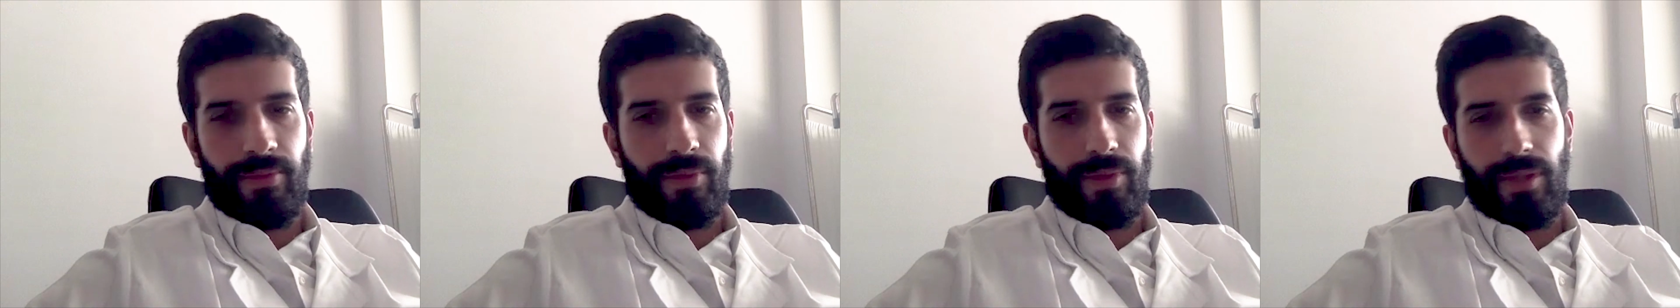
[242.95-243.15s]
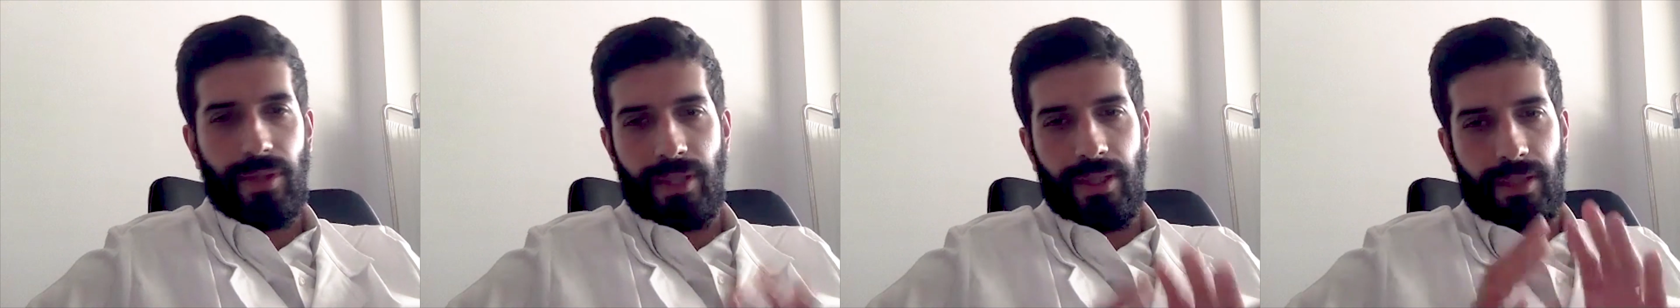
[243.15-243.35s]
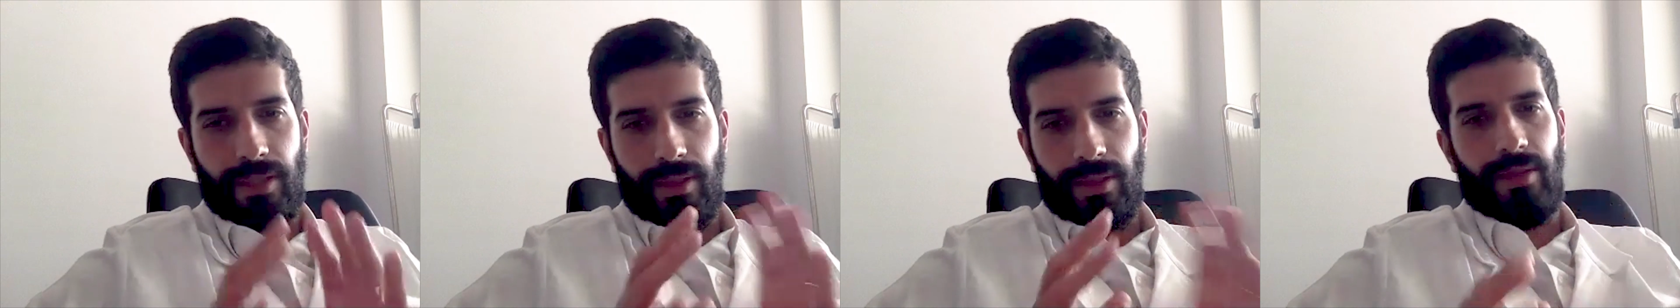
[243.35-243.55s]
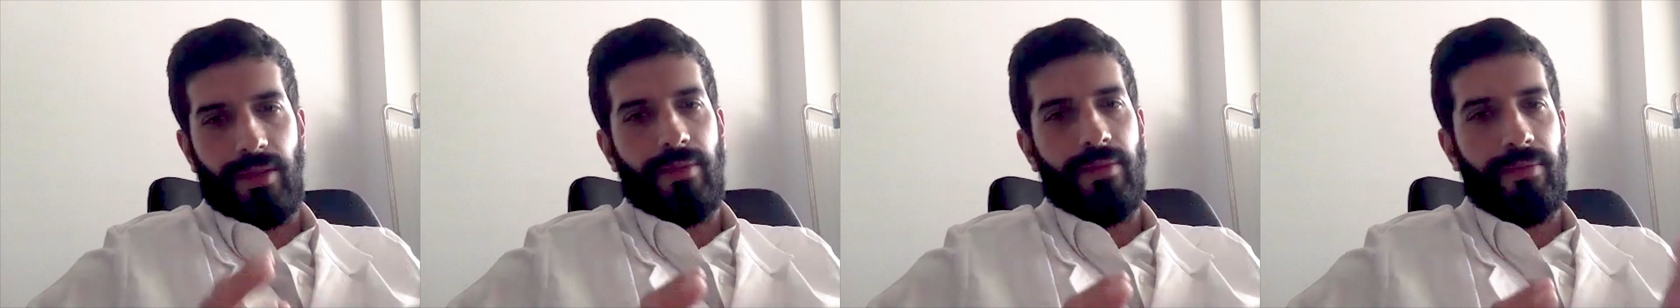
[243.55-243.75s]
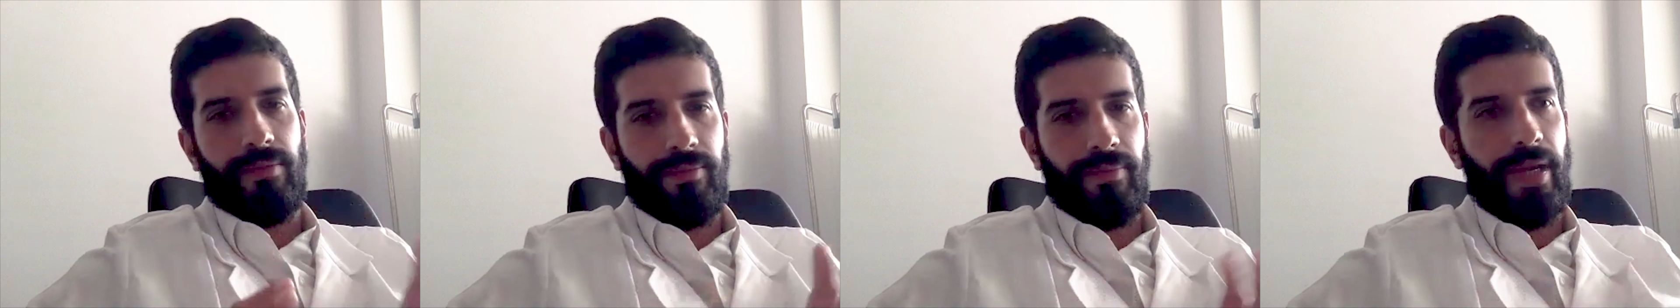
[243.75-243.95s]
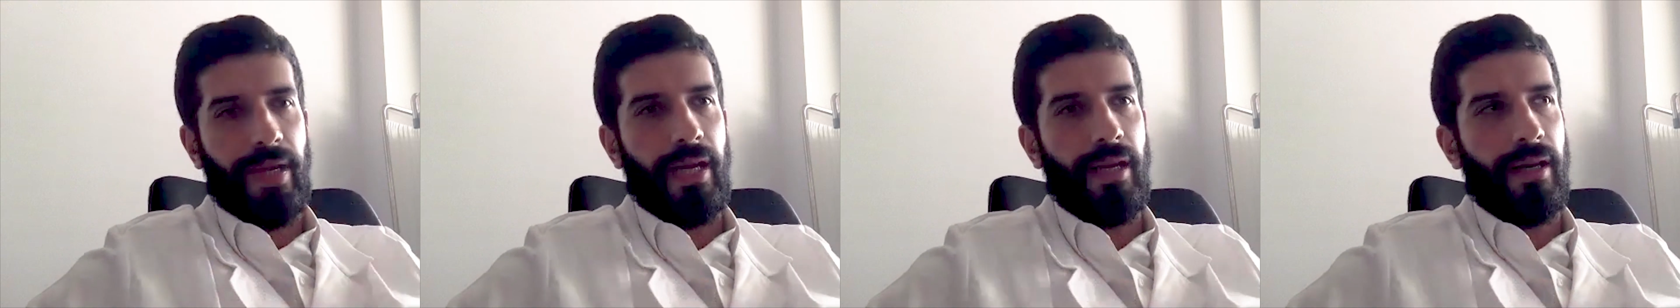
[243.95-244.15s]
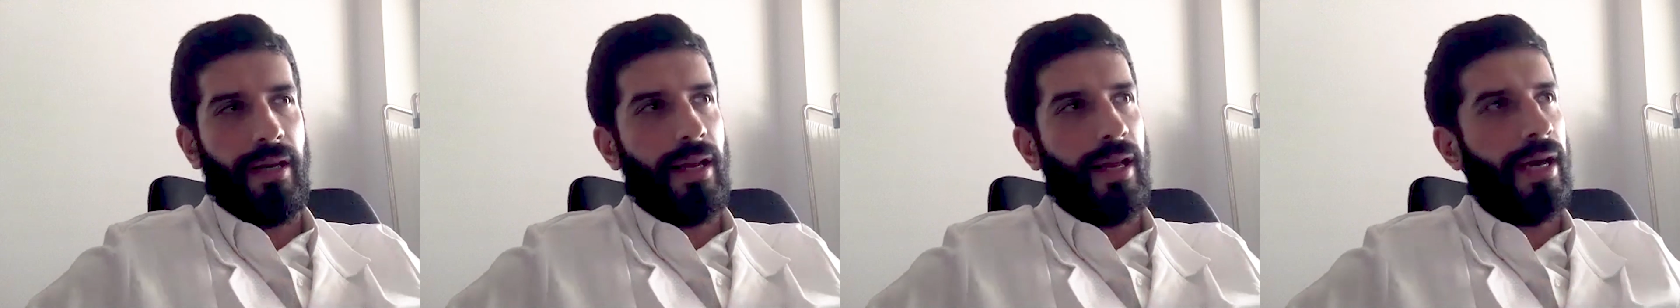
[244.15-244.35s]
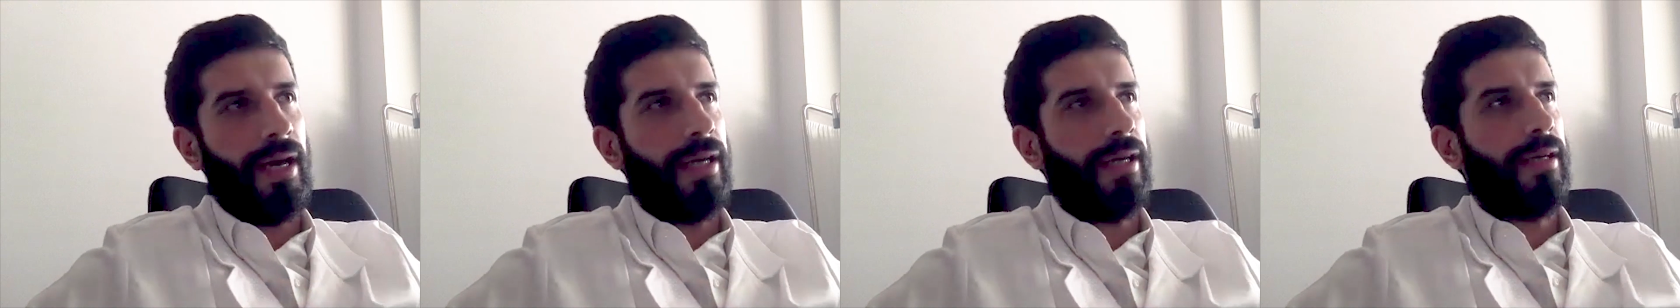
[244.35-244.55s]
which is a
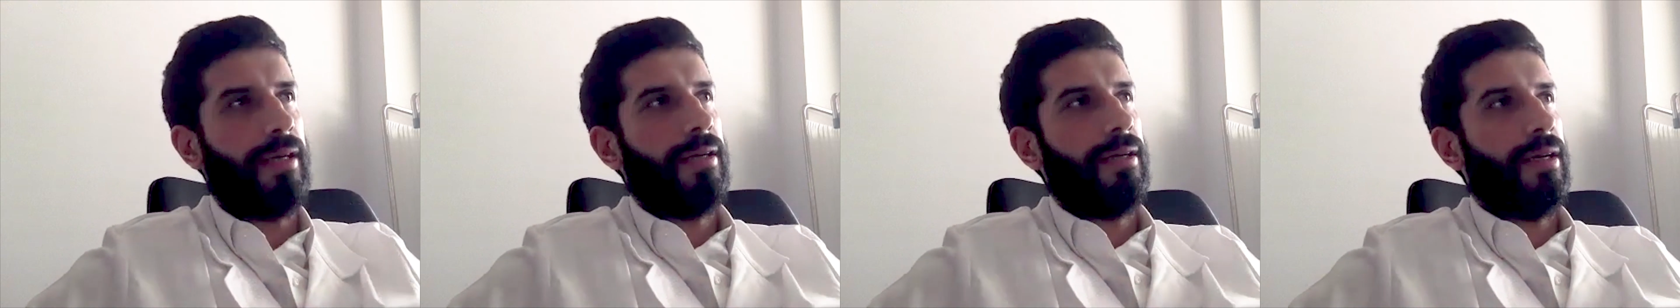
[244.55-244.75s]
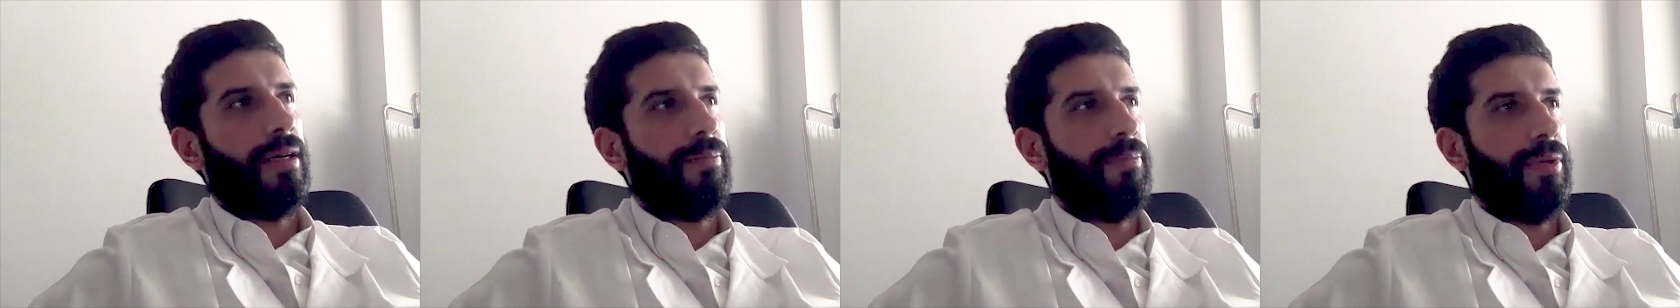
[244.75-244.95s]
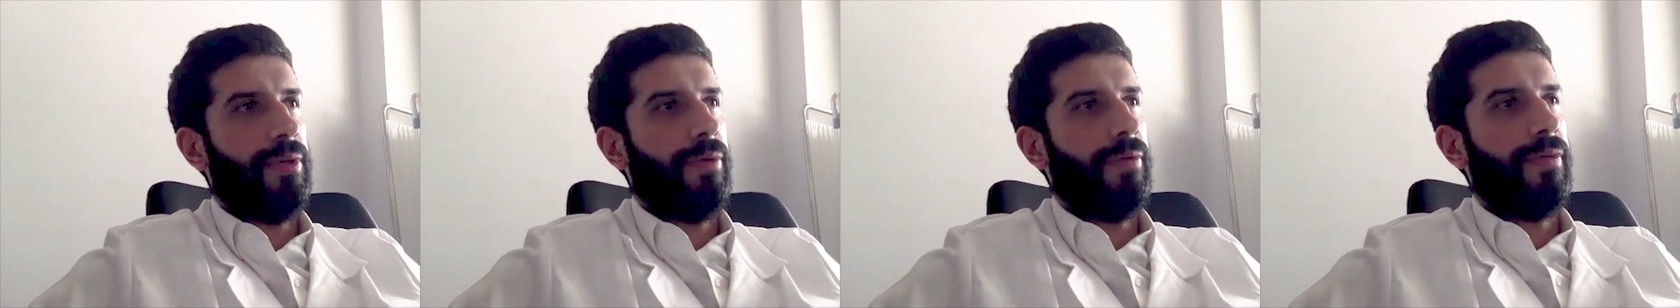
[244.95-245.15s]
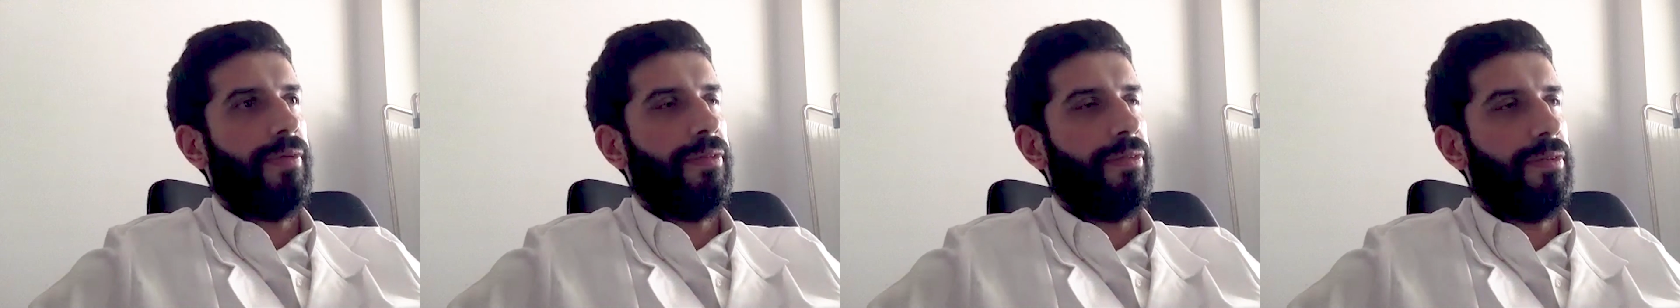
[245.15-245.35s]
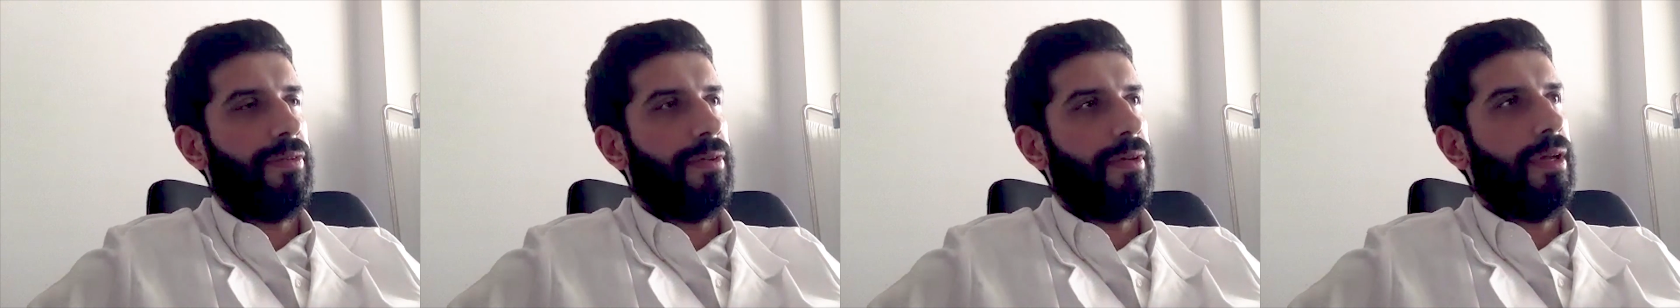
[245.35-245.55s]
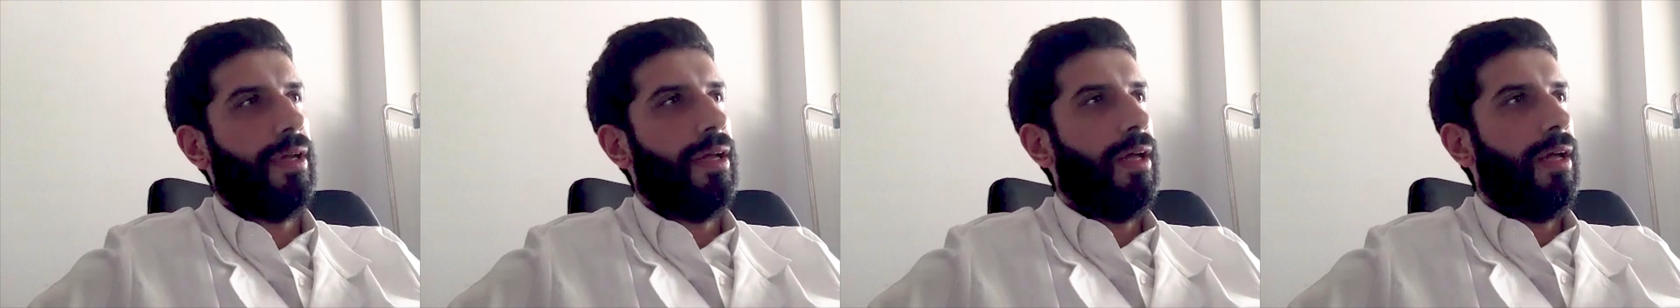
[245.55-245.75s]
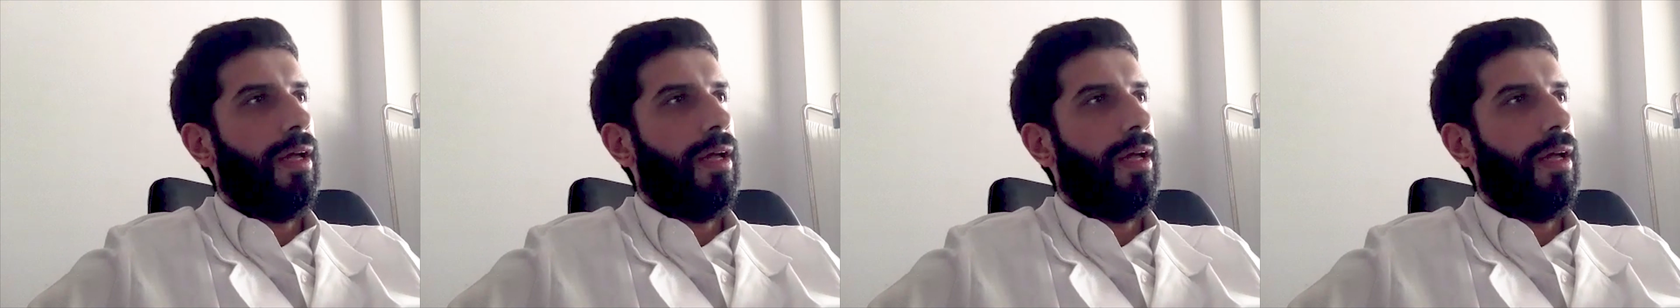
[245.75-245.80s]
male-like appearance.